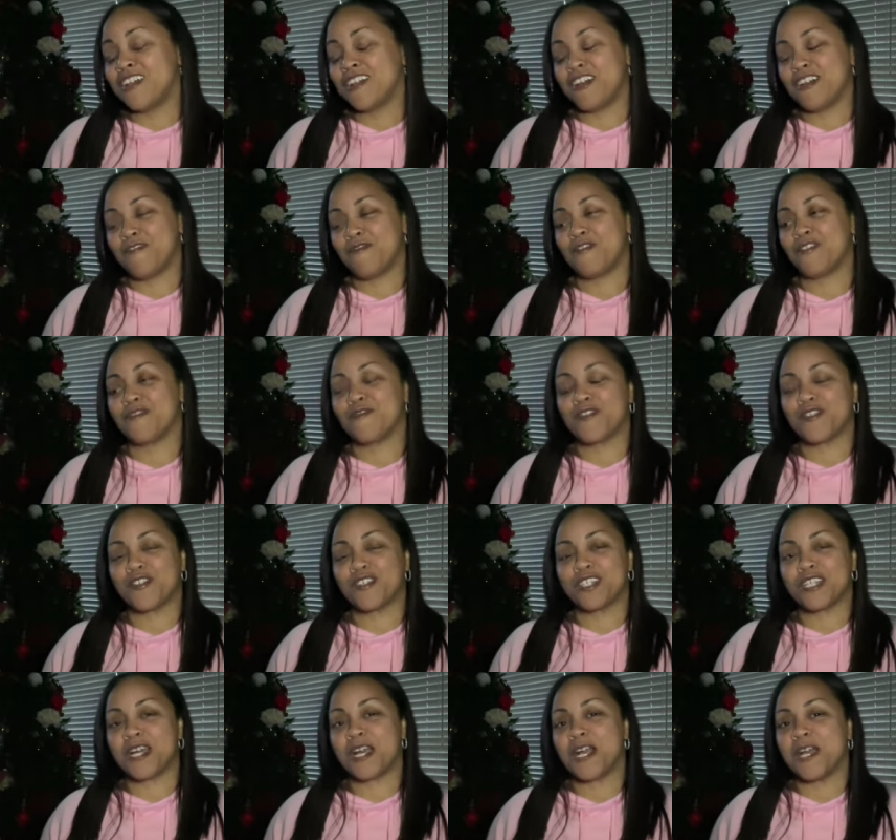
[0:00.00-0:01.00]
uh, for the
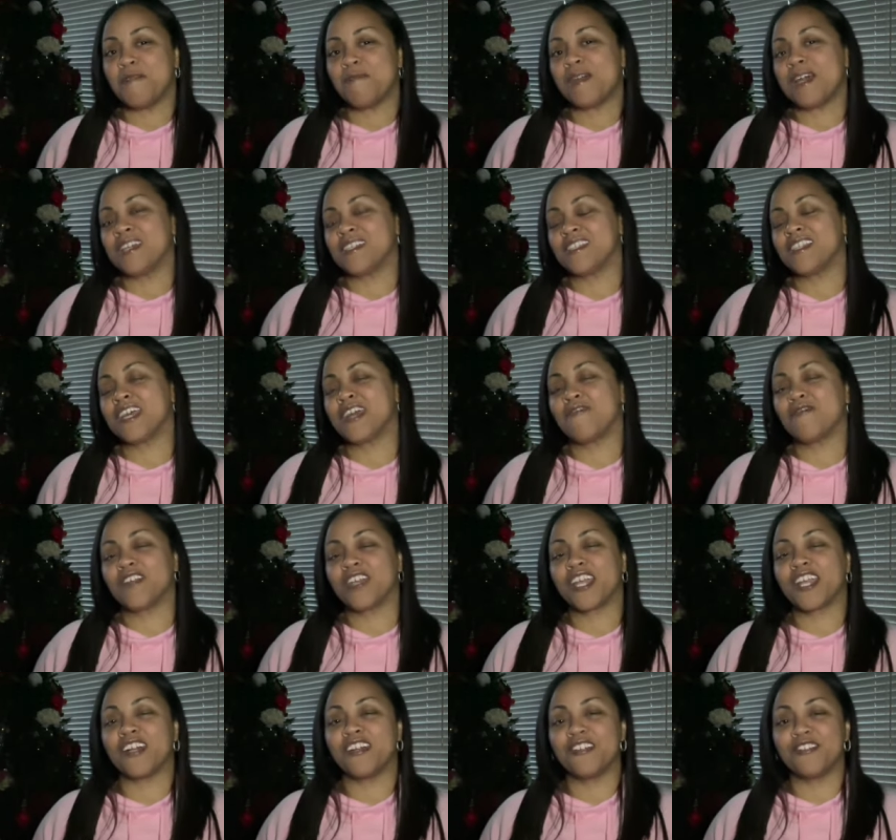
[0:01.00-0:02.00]
first time as an advent
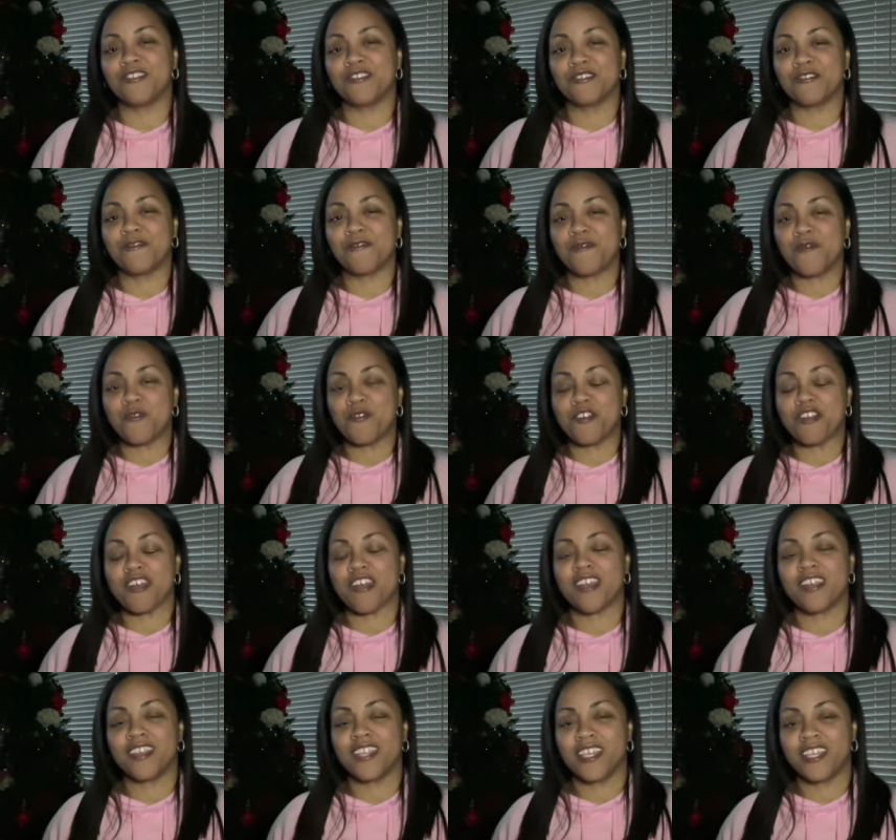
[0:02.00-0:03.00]
calendar for
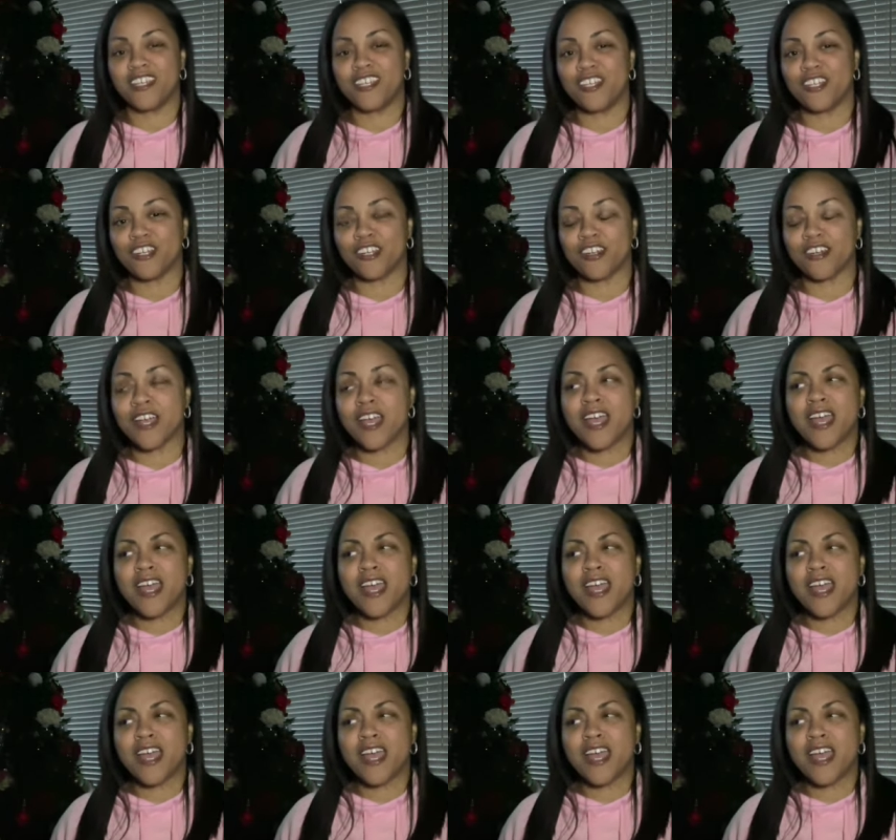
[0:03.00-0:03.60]
the year.